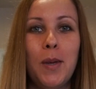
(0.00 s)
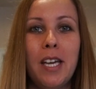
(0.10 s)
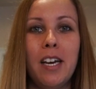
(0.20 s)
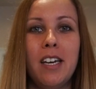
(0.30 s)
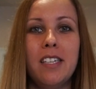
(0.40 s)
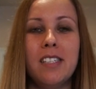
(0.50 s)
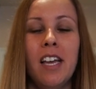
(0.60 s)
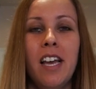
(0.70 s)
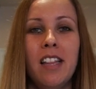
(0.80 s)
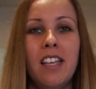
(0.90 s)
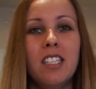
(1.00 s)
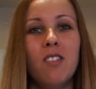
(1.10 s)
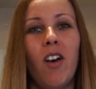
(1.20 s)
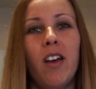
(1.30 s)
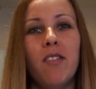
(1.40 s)
because
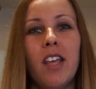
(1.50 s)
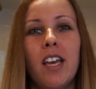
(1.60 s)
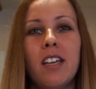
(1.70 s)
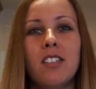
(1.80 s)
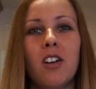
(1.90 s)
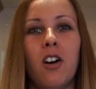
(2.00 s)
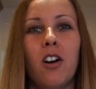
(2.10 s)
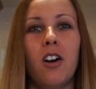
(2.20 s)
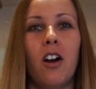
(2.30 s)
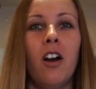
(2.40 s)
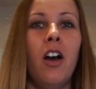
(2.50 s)
these 5 things are